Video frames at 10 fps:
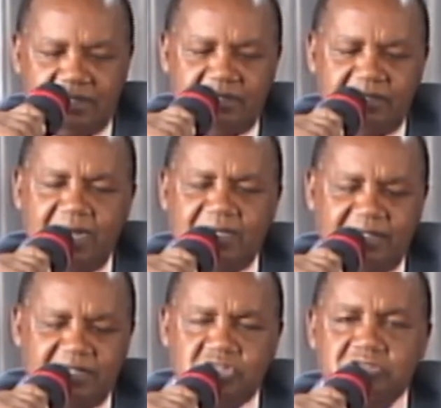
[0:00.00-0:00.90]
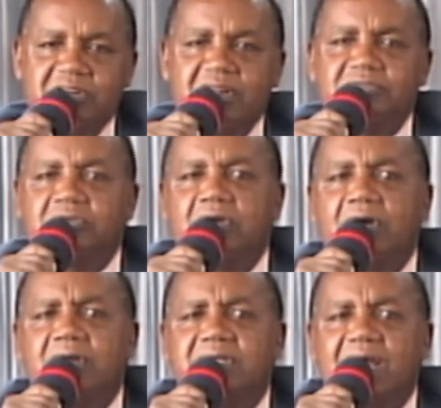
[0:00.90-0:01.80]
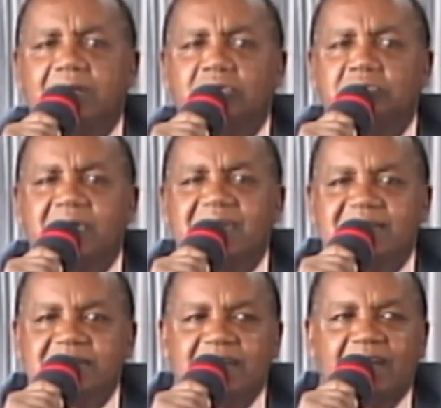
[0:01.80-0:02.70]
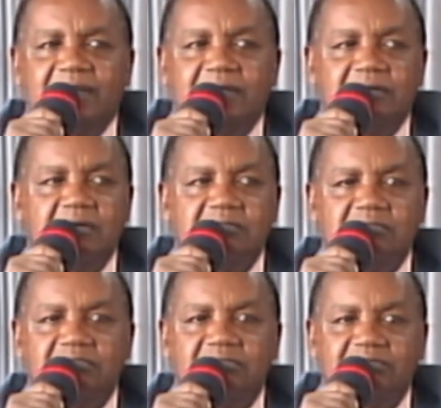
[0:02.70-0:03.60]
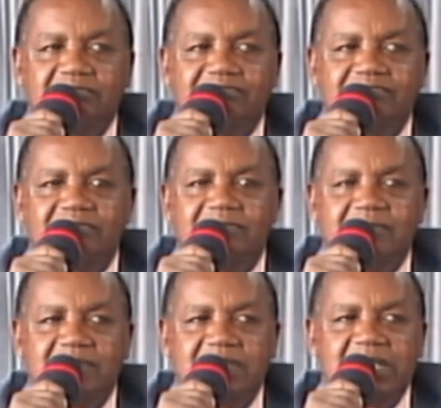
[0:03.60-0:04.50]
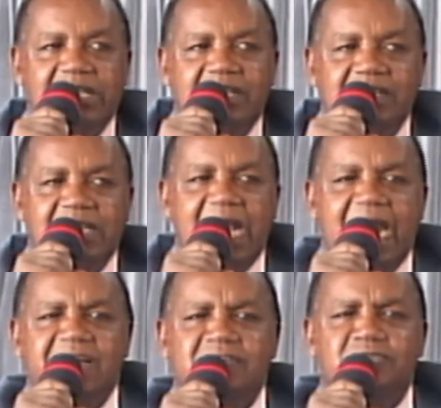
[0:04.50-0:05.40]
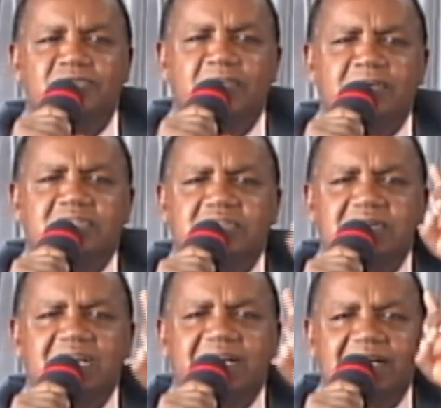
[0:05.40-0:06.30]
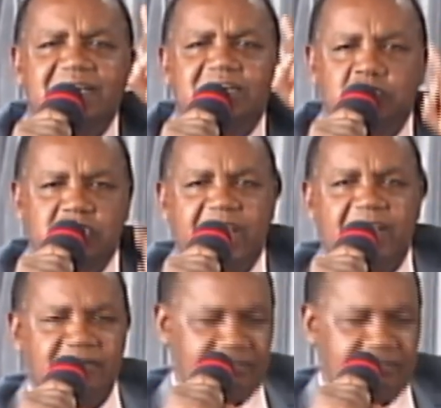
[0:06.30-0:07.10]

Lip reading: that the children of God are going to understand. Unfortunately today,